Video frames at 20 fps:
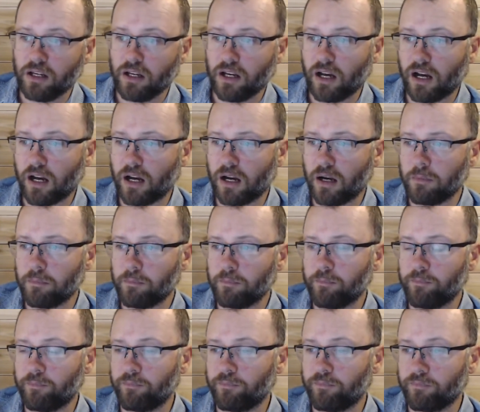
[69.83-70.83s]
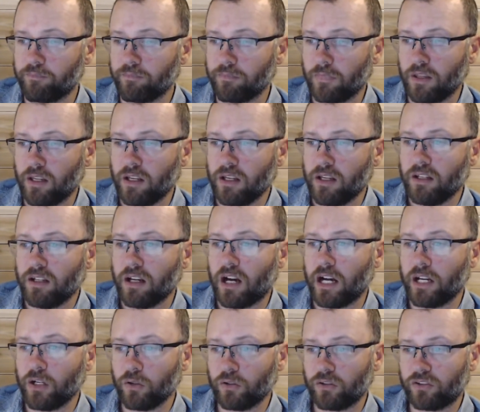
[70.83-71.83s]
I
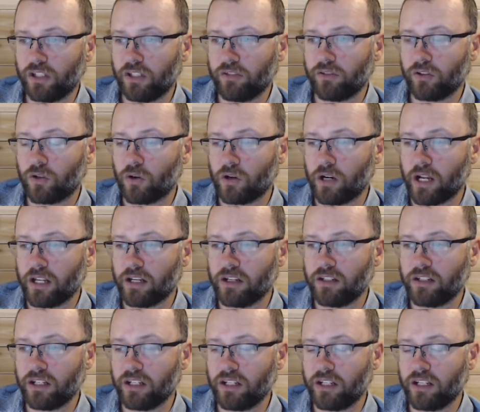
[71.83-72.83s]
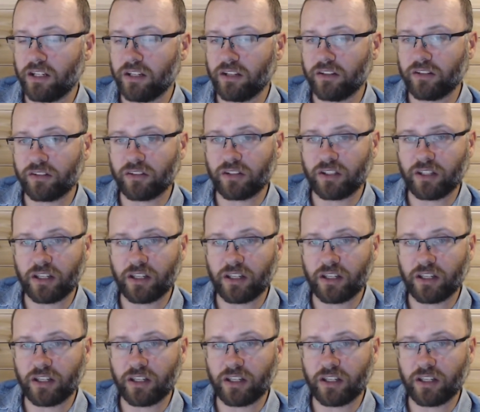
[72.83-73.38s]
know Stephen Cornett did his